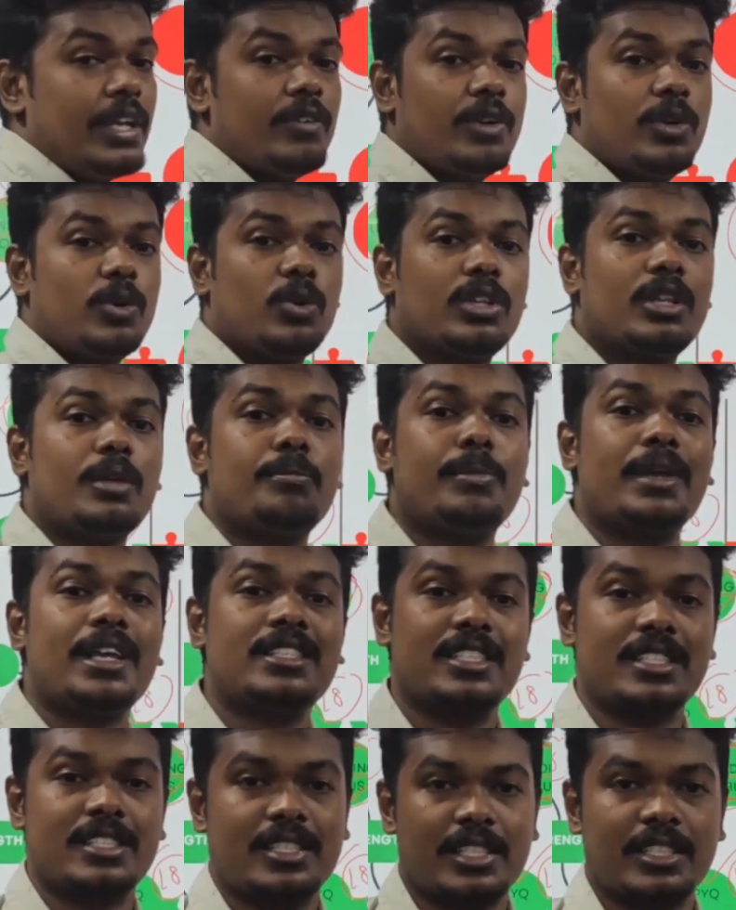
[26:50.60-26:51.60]
even know the
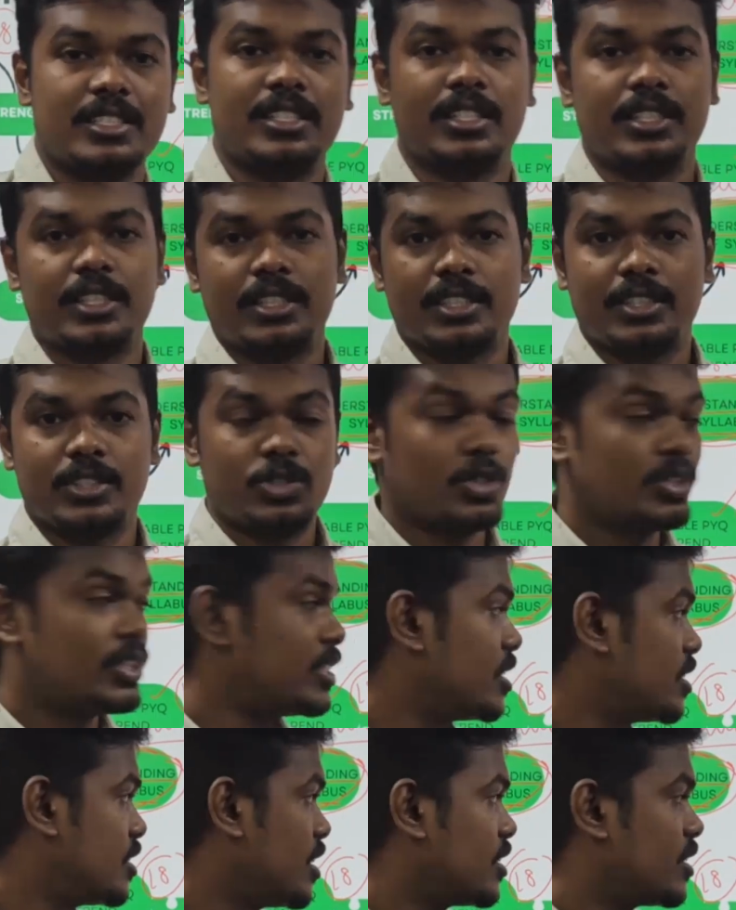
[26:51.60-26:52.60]
basic things in it. So
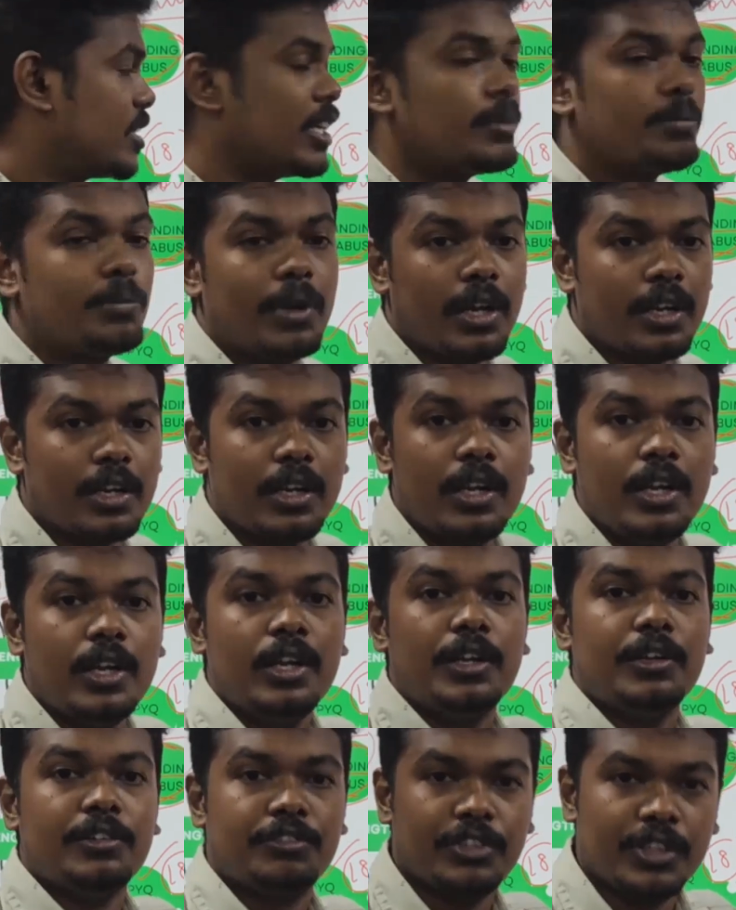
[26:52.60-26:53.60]
this is a threat part.
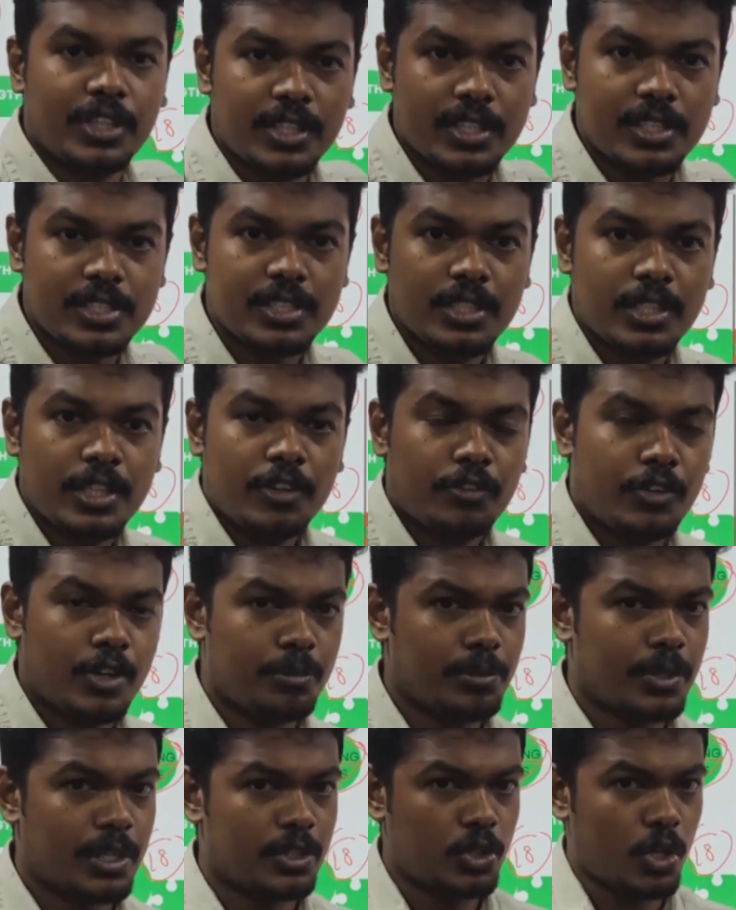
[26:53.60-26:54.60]
First,
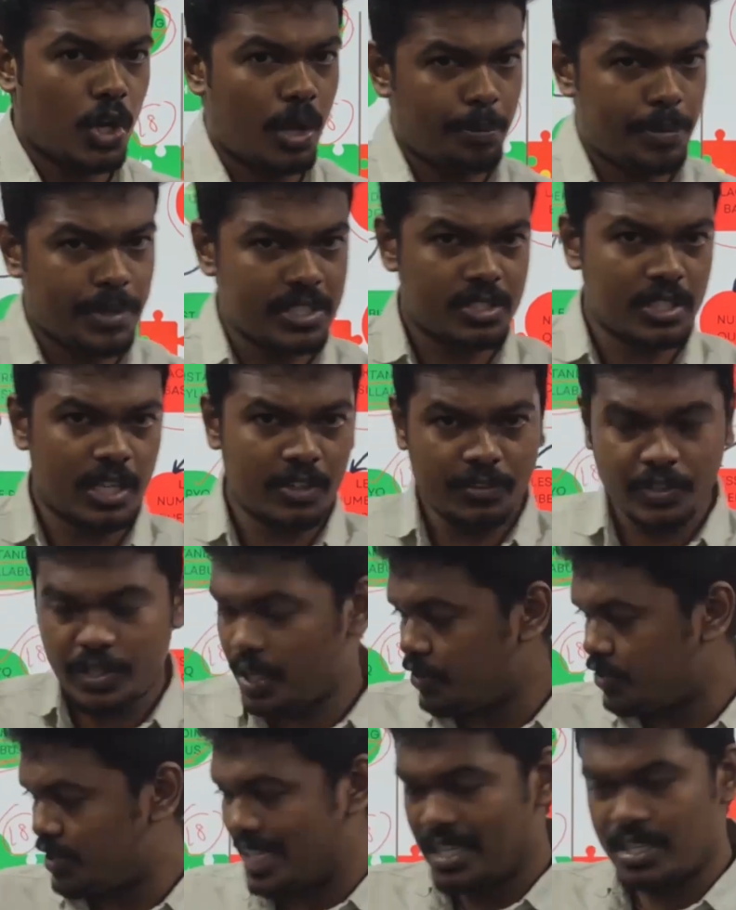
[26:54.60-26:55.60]
from the topics that we
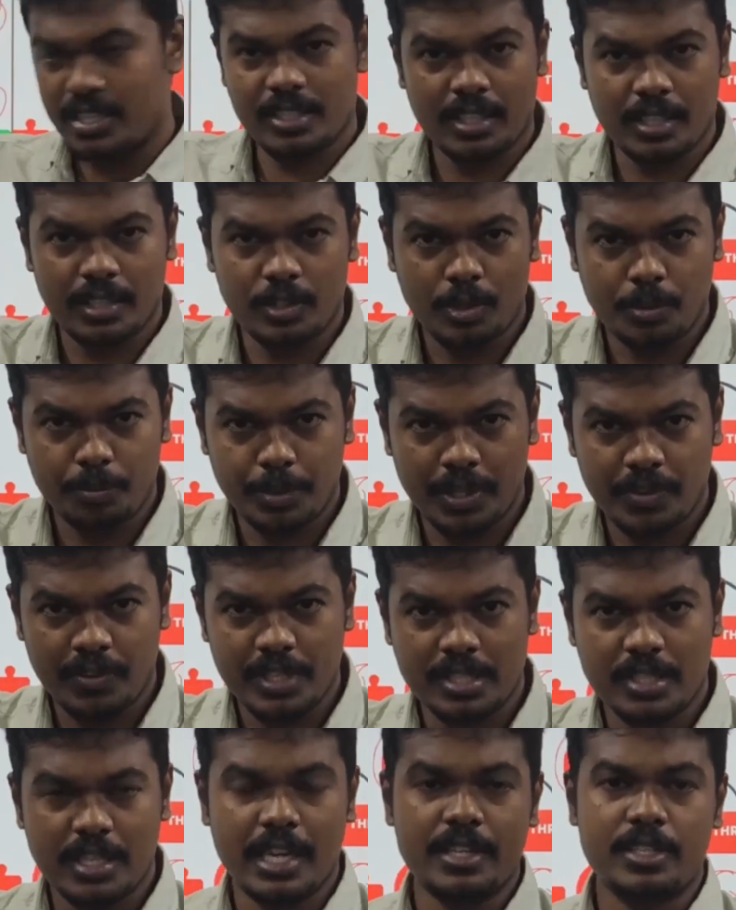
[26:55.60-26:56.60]
have seen in the
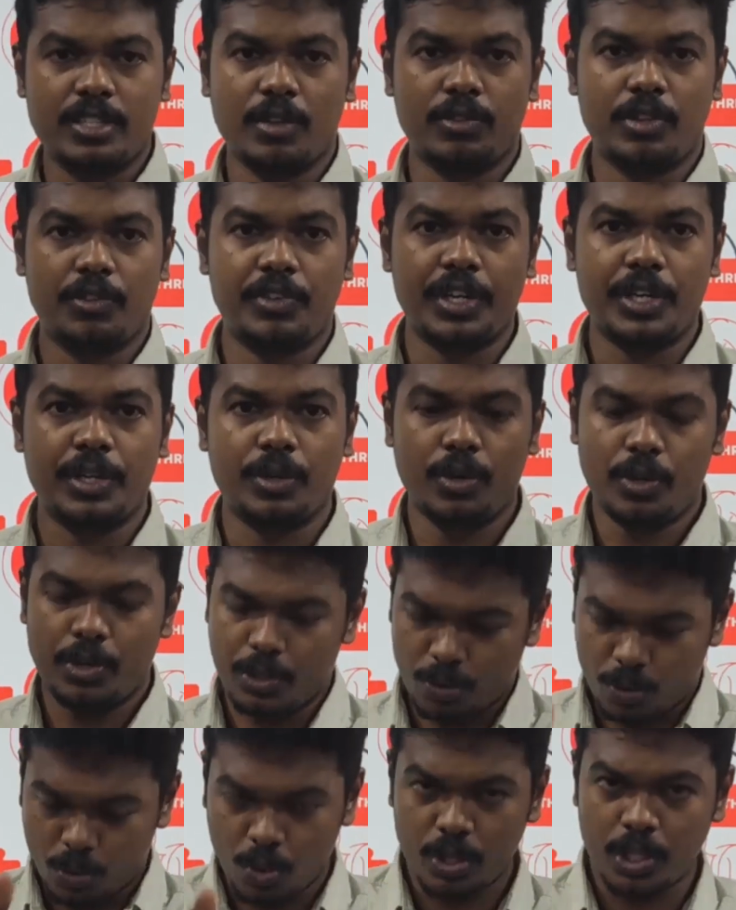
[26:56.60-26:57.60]
previous slides of the video,
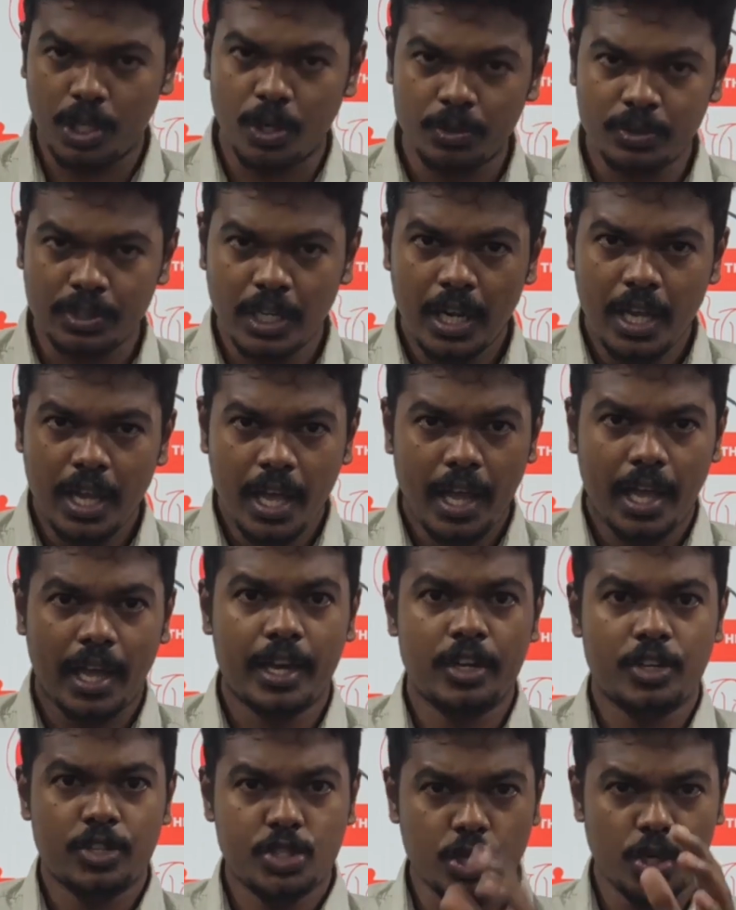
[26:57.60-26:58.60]
you note down
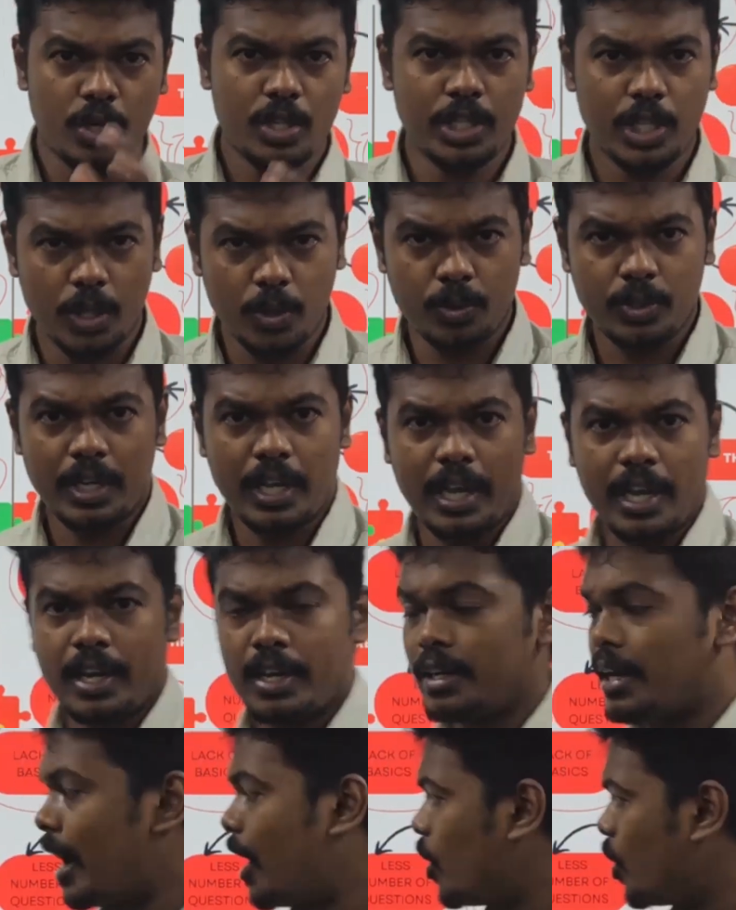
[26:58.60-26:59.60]
and jolt down
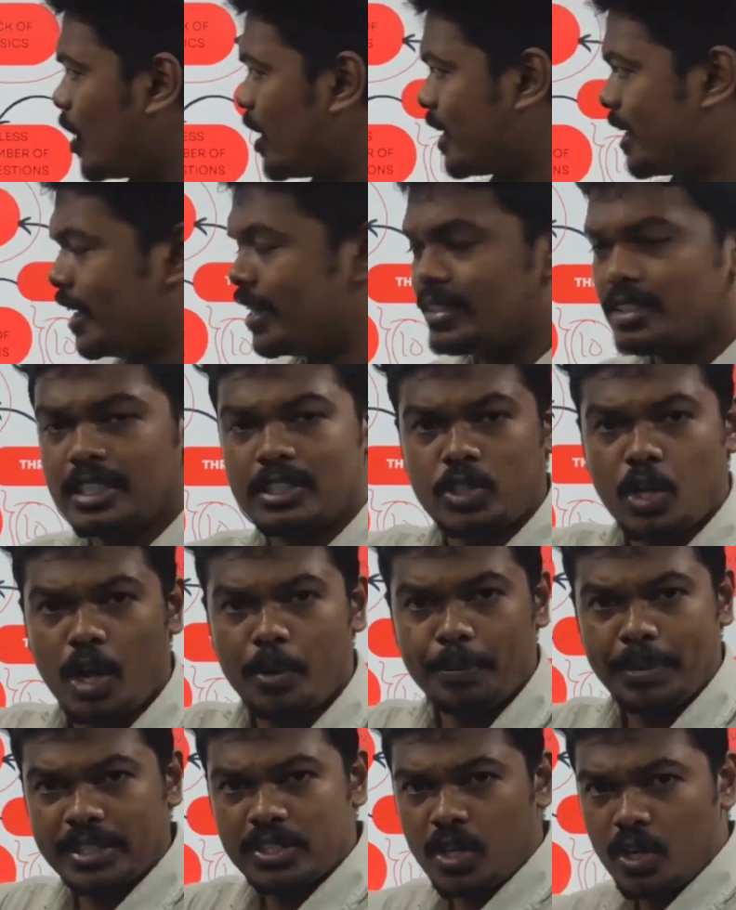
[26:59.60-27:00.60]
and allocate the
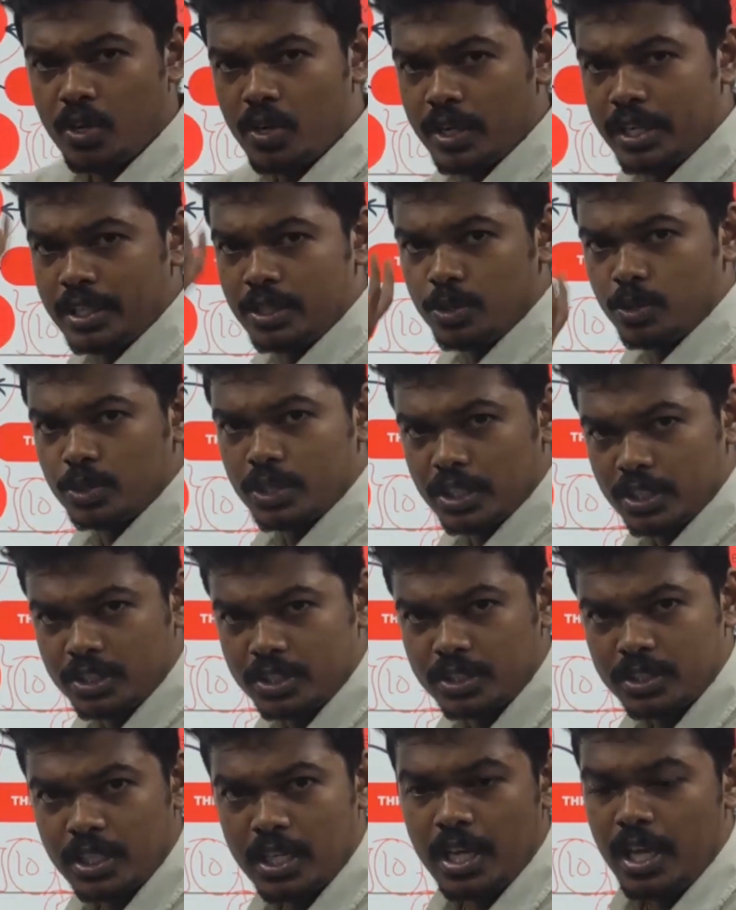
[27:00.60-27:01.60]
topics according to
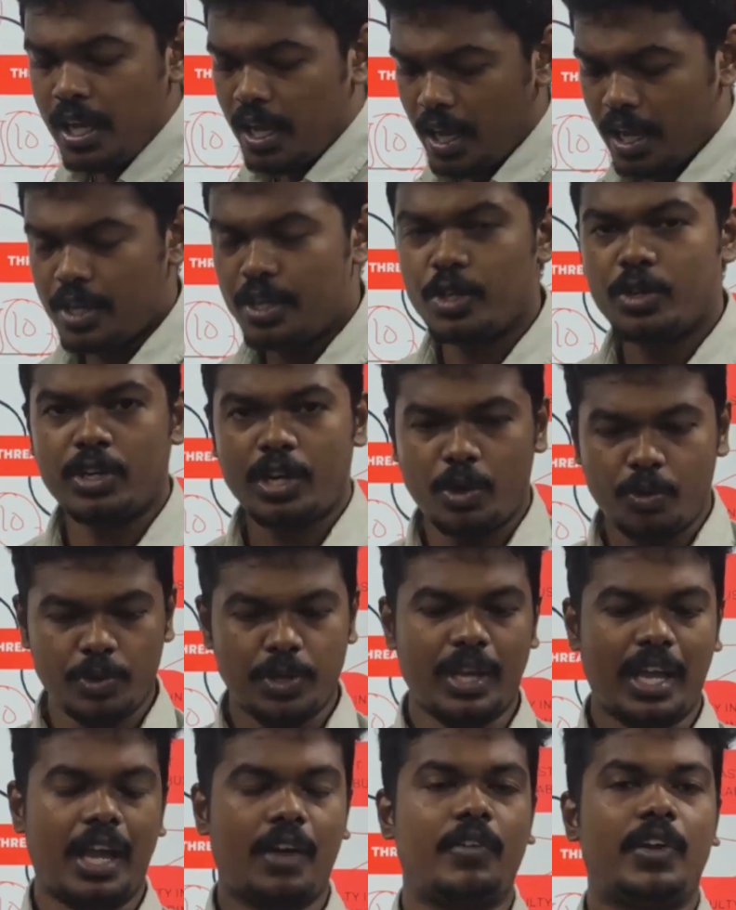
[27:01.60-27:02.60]
this, and now
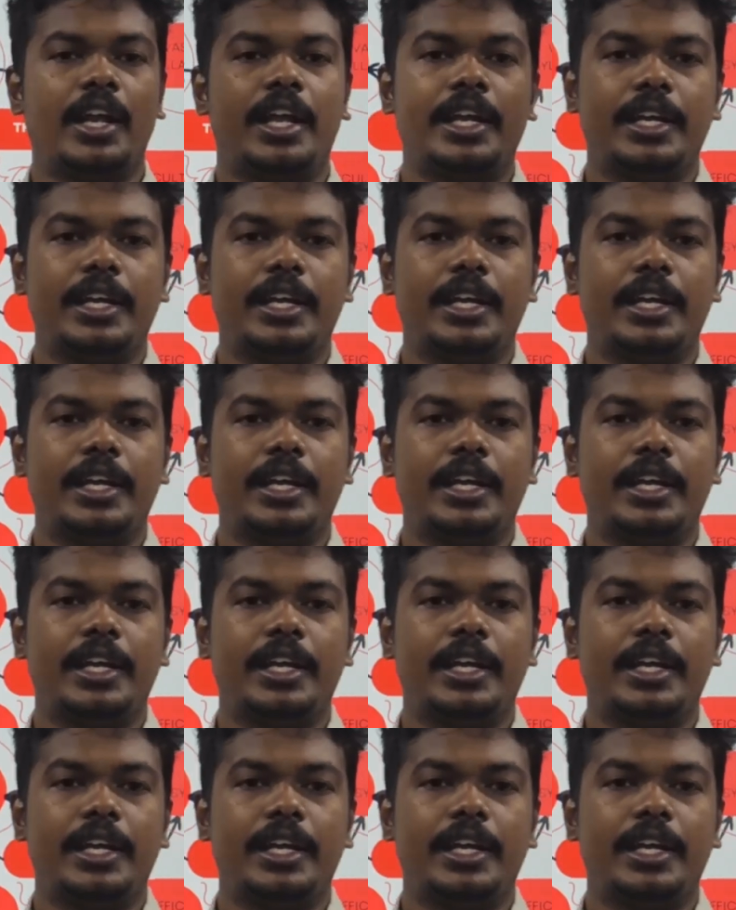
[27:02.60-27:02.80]
you have an